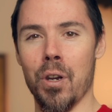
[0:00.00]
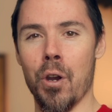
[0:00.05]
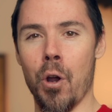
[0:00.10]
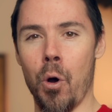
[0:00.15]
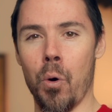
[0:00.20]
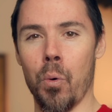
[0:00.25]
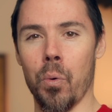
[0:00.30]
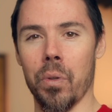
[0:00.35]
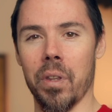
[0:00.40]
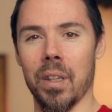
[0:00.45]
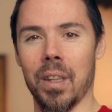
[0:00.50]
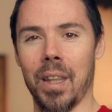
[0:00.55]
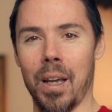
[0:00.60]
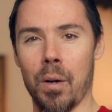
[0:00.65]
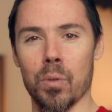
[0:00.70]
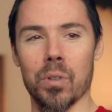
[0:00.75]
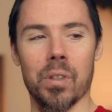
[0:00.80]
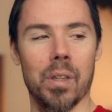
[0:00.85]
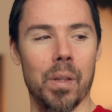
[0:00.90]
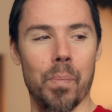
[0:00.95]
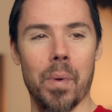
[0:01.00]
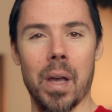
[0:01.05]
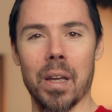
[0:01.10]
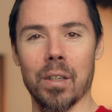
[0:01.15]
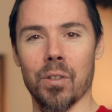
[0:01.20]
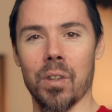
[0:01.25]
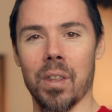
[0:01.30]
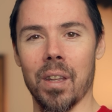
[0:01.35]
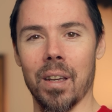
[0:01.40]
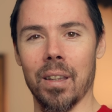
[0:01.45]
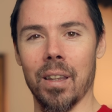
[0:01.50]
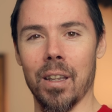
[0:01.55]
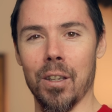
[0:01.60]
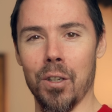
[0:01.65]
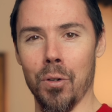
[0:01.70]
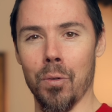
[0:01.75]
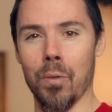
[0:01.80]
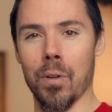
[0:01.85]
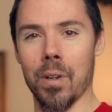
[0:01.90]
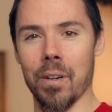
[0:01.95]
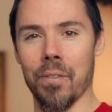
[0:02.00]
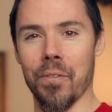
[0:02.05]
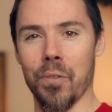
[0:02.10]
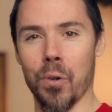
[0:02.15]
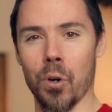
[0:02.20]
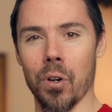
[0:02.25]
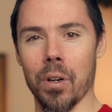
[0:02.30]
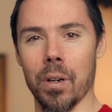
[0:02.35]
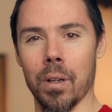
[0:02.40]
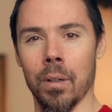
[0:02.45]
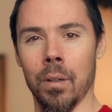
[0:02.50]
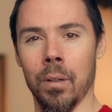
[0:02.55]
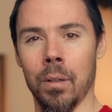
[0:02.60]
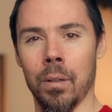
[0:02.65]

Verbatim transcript: know that that was the best thing that you could afford.